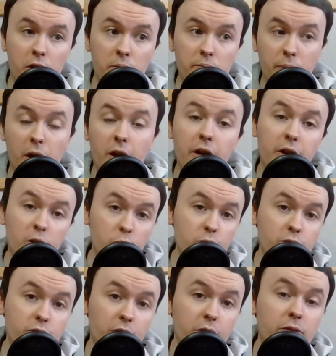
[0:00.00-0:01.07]
But
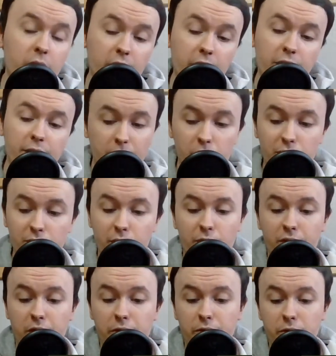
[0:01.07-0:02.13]
also a little fun
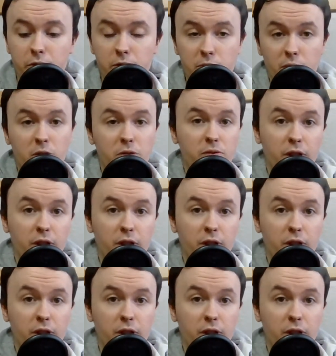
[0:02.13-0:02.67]
fact for you as well,